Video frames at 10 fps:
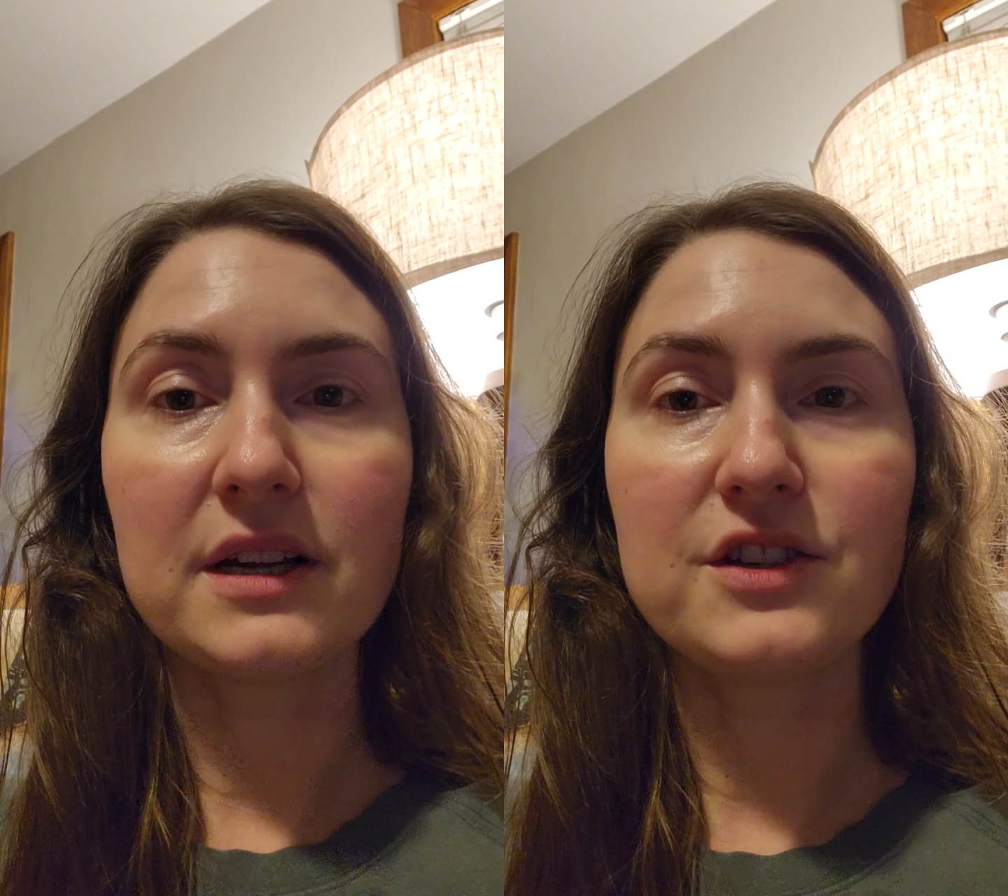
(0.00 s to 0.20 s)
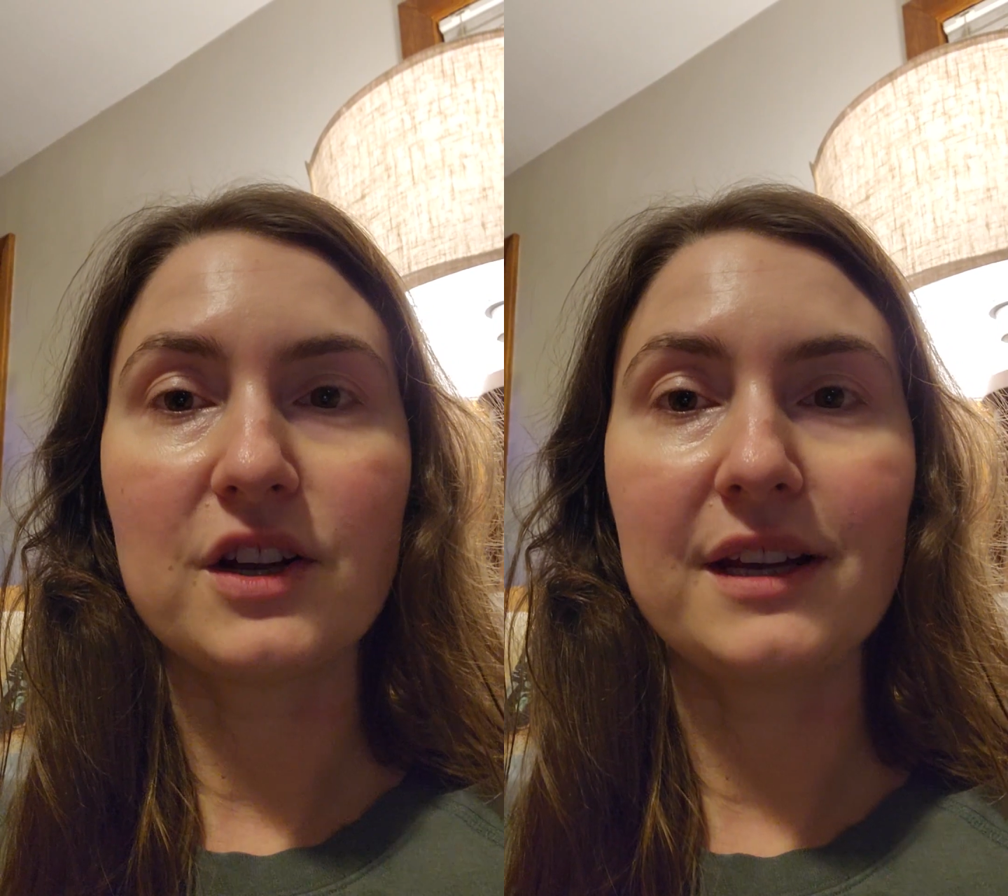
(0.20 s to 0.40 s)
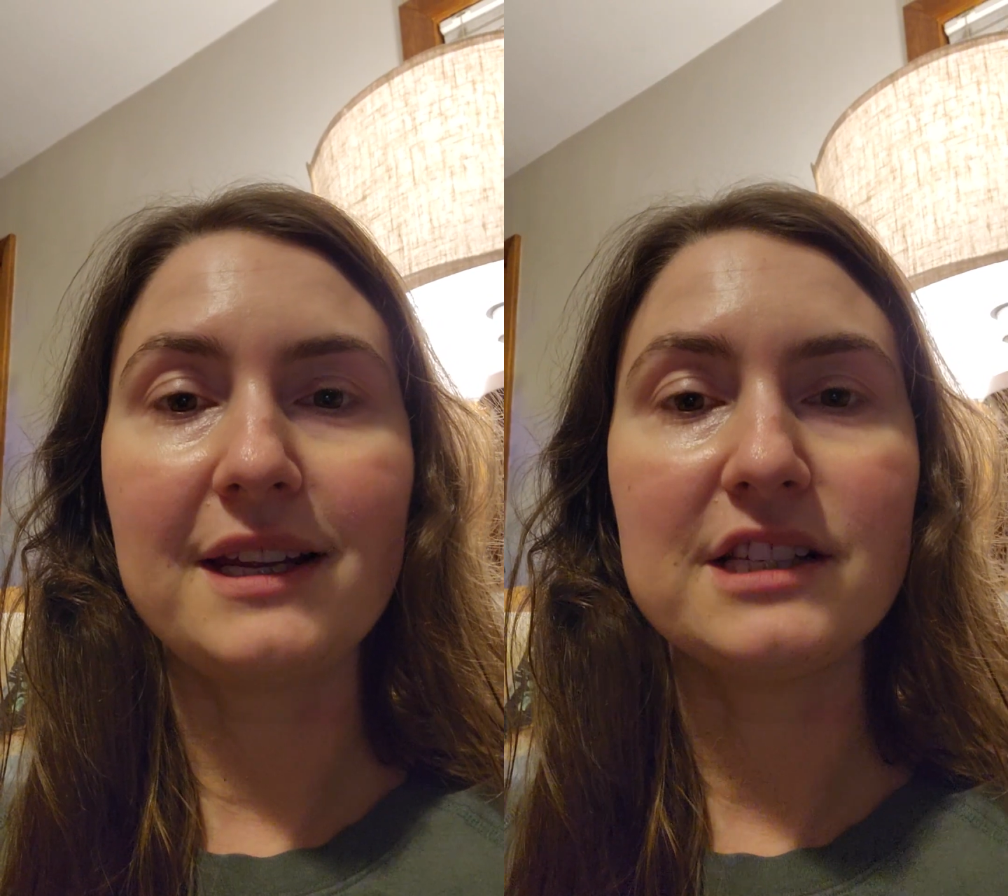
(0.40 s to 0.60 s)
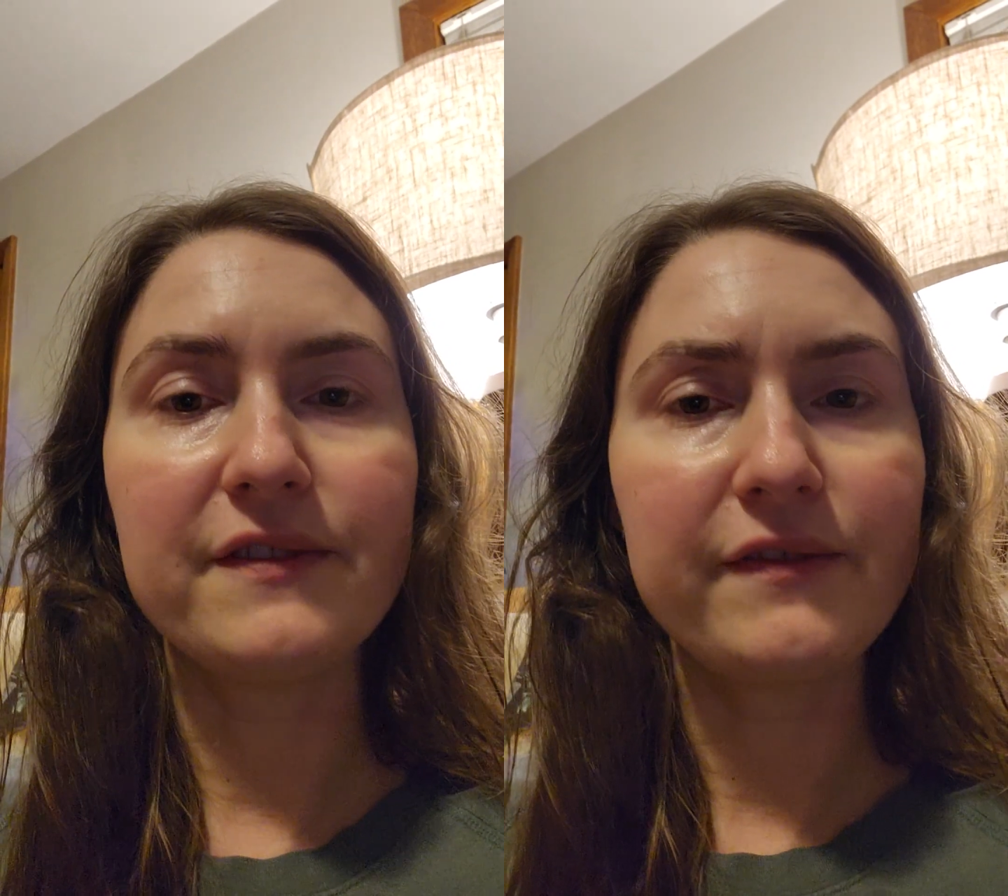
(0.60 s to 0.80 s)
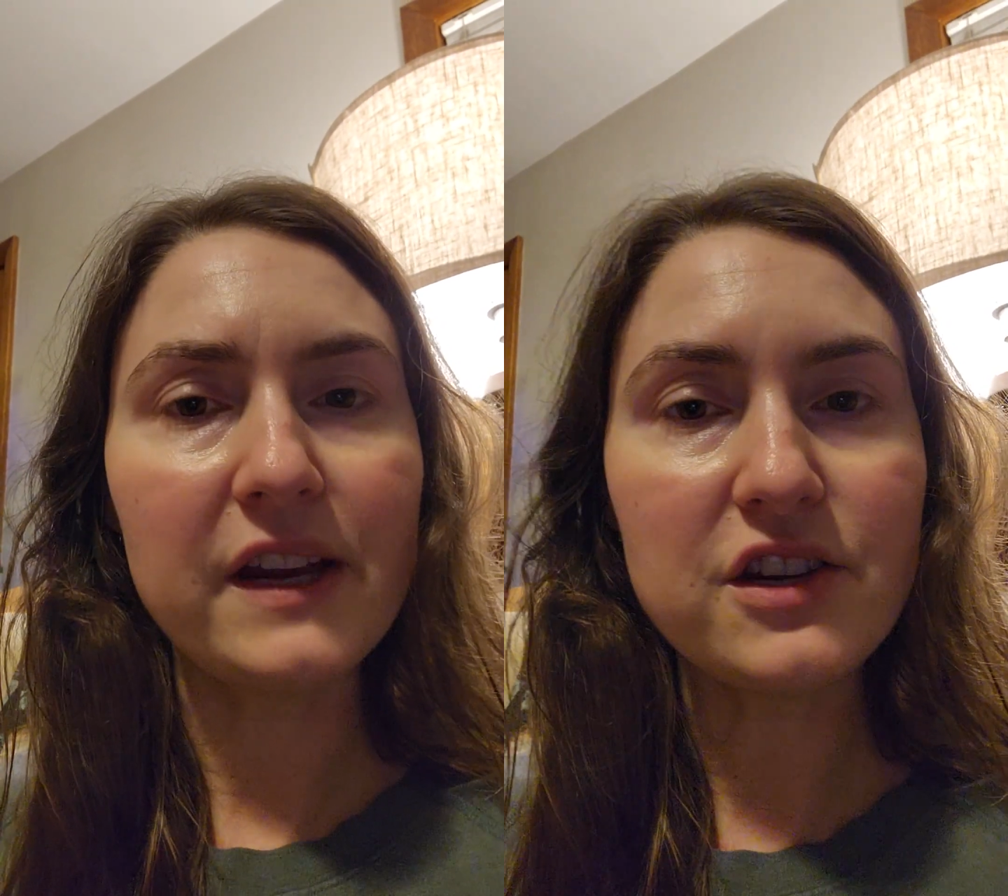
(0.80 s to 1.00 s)
touch on is
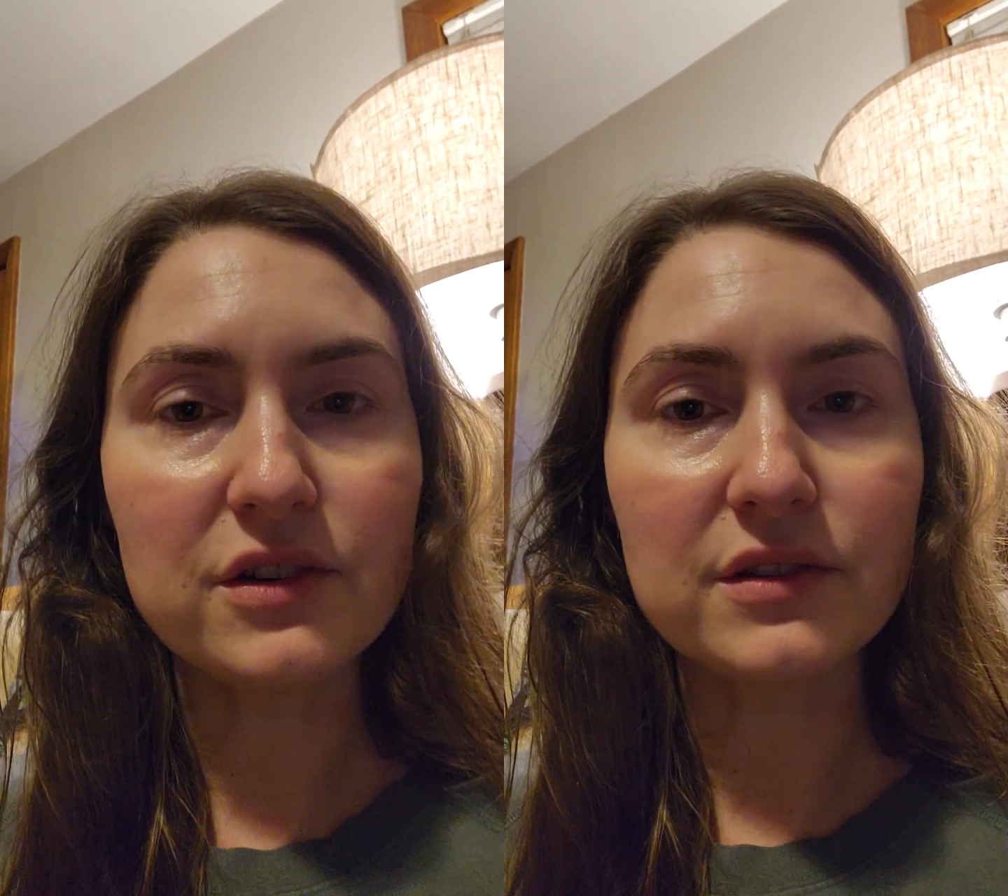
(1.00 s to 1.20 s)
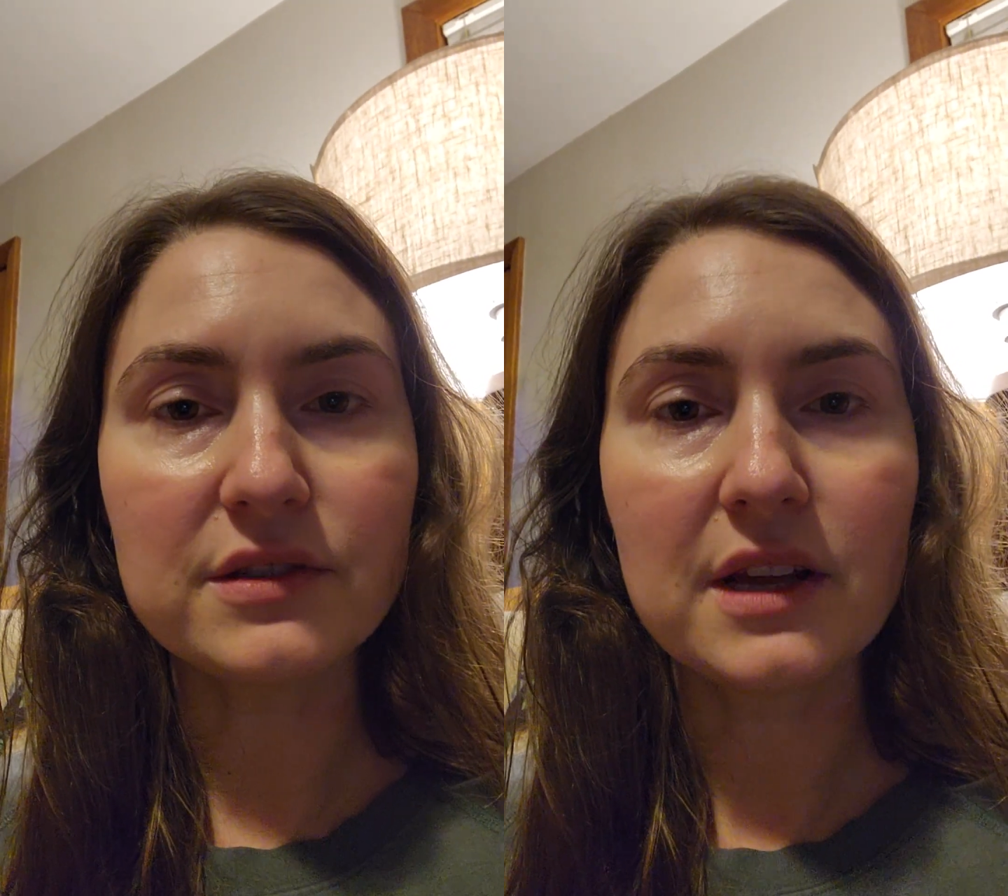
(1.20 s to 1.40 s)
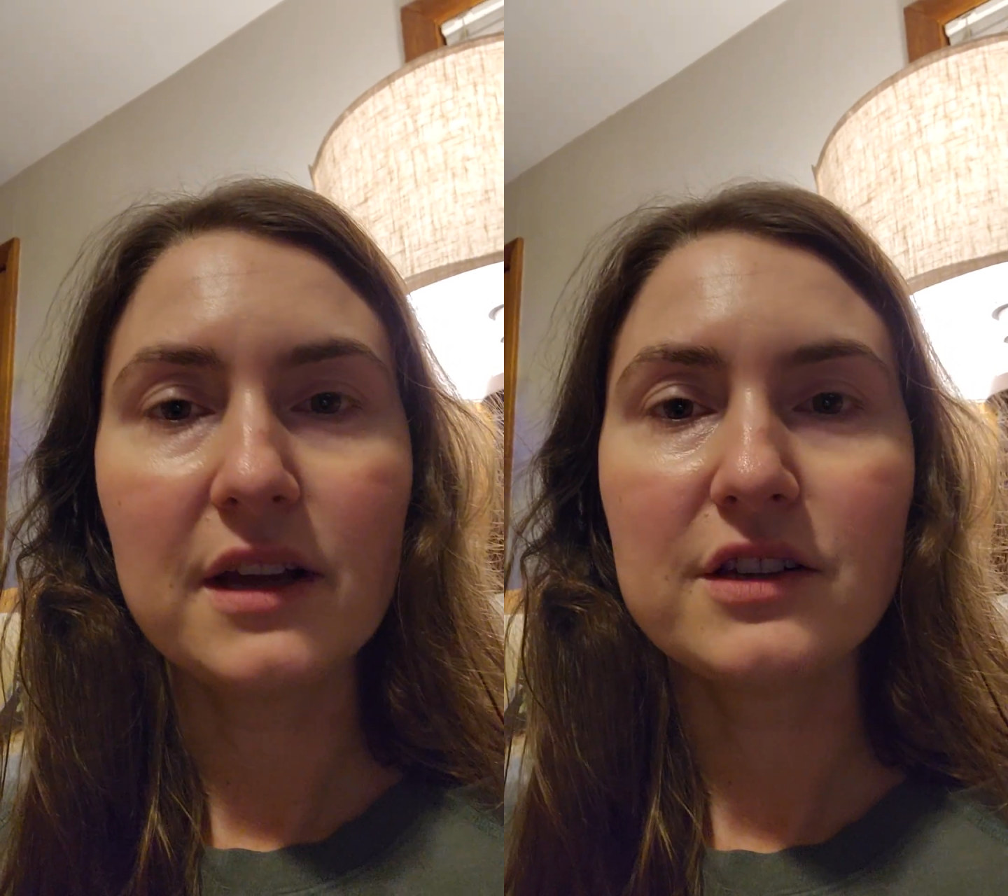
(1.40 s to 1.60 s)
facials,